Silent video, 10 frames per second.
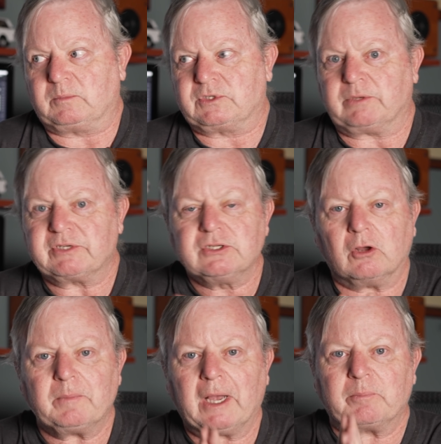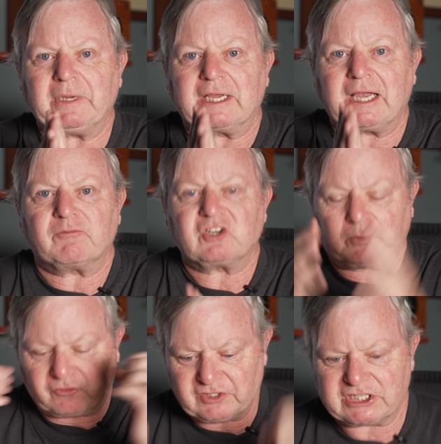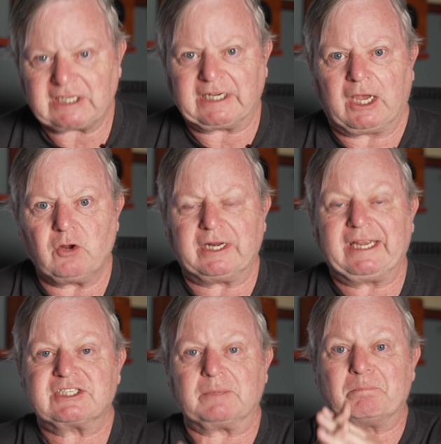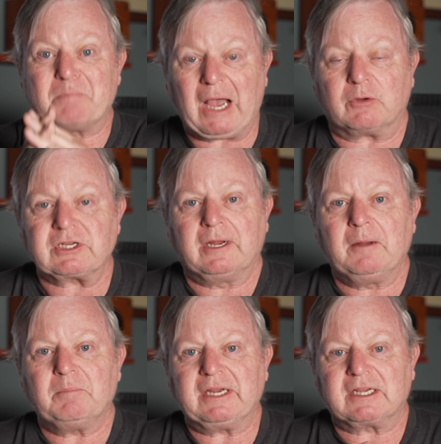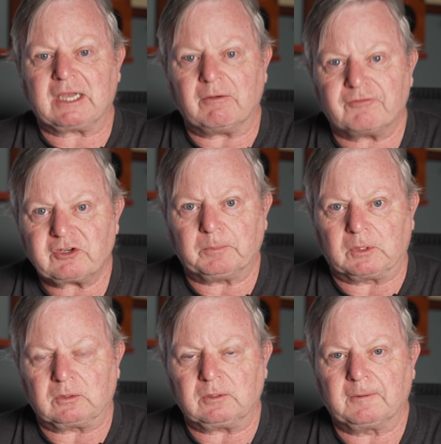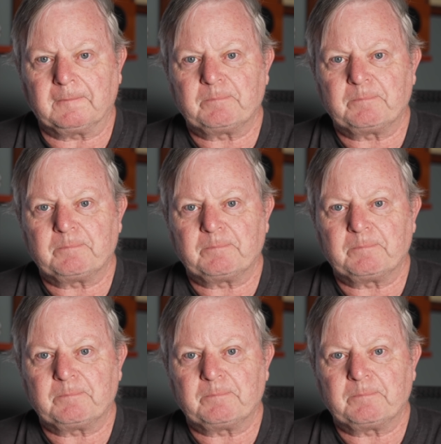So it's not about being comfortable physically only, it's about being comfortable